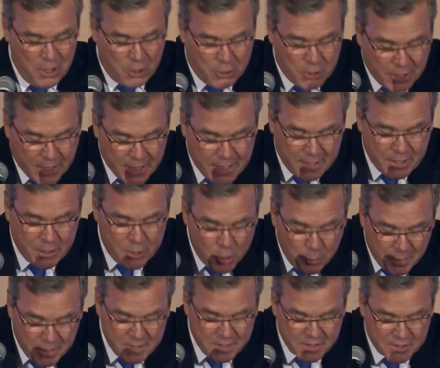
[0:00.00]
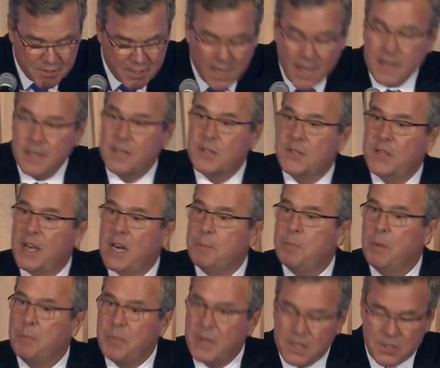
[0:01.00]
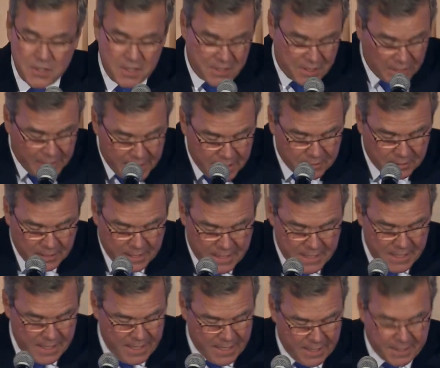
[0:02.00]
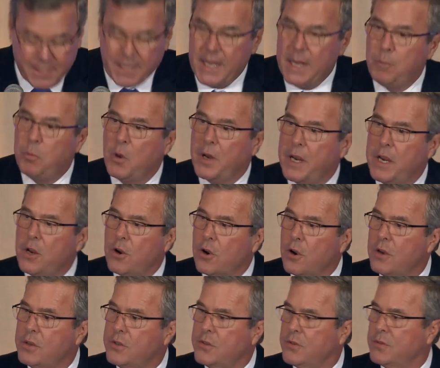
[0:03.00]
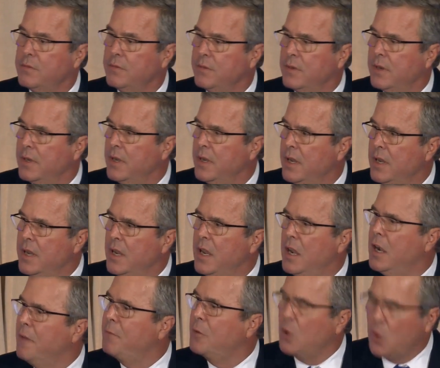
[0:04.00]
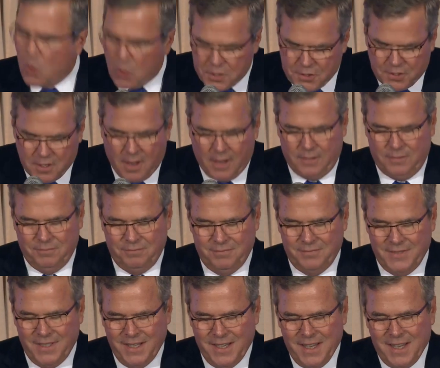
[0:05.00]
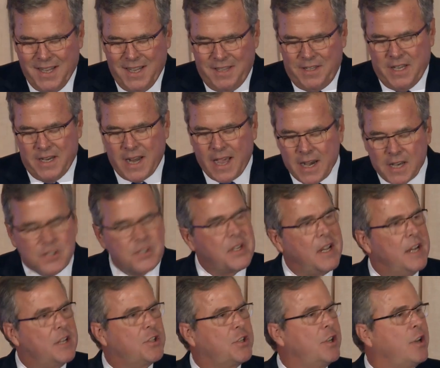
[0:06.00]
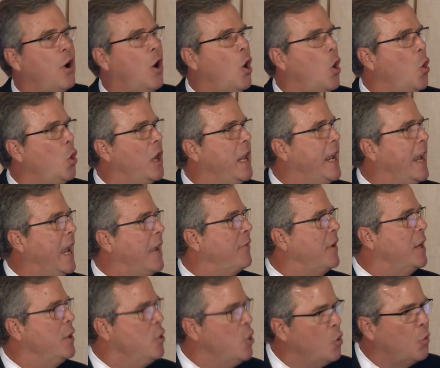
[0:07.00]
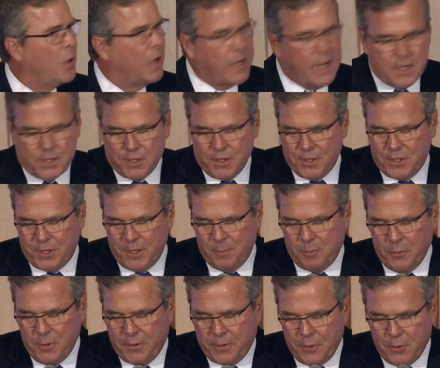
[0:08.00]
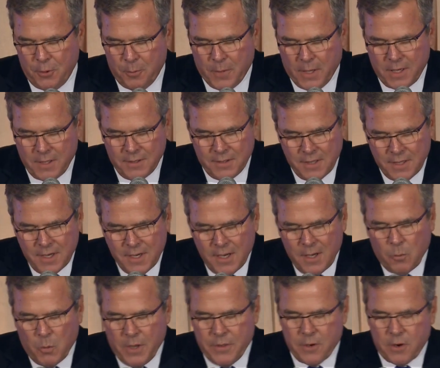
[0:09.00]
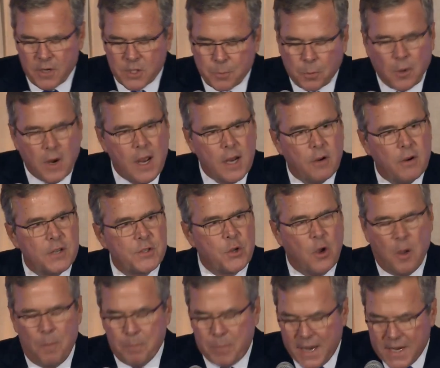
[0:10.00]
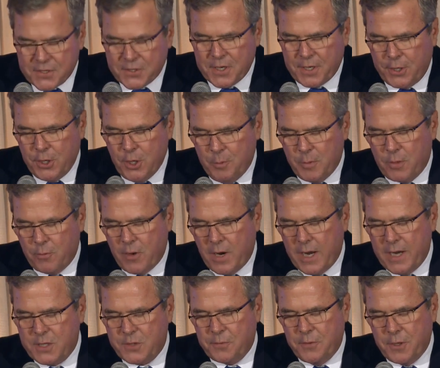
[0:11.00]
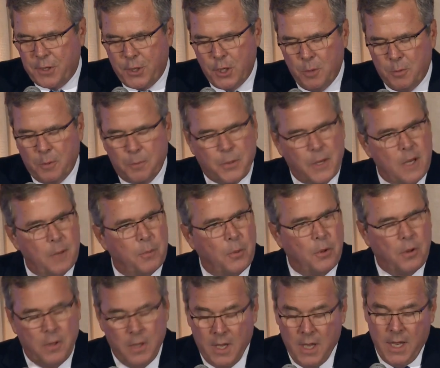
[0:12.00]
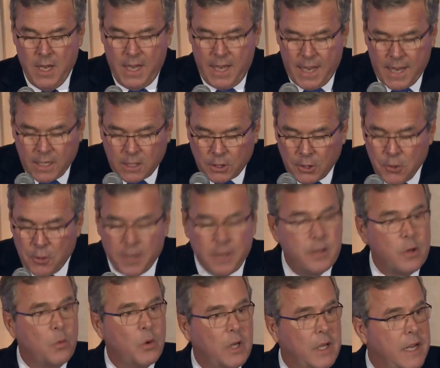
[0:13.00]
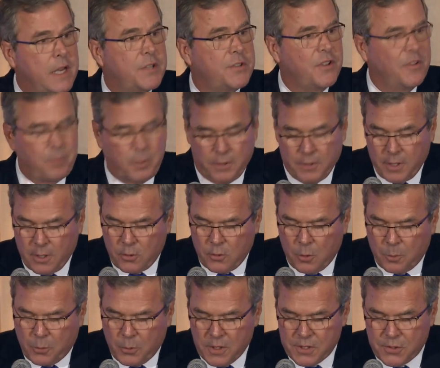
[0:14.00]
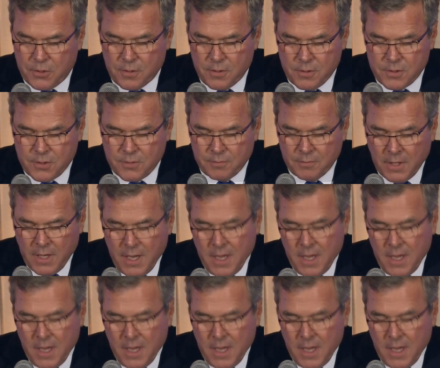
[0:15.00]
Could a Cuban decide to set up a business legally and keep what he earns? Of course not. The United States should only have a new relationship with Cuba when there is progress on basic human rights for the Cuban people, including the release of political prisoners,